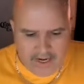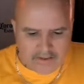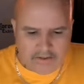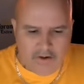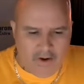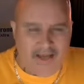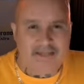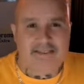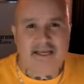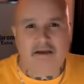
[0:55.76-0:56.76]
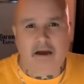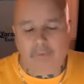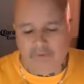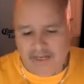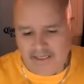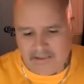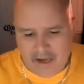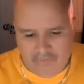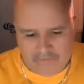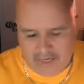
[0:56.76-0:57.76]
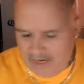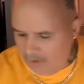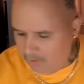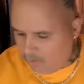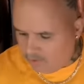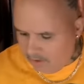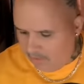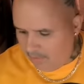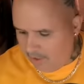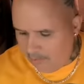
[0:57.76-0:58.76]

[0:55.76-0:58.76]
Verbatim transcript: you guys know, I had to take a couple days off to handle some